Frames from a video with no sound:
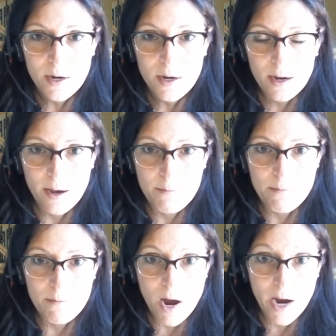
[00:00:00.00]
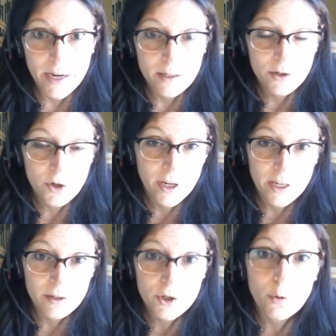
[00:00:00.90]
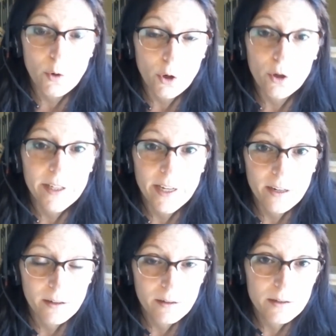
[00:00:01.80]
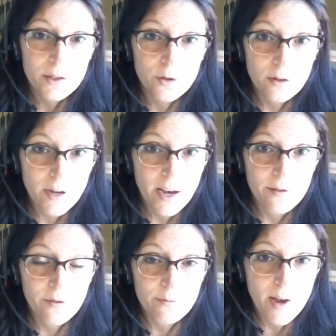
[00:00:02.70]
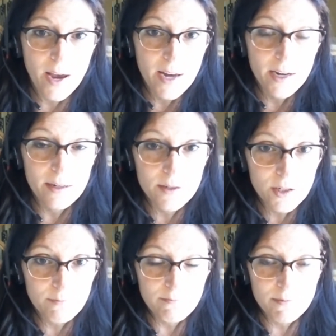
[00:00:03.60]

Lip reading: I took it too early to have had it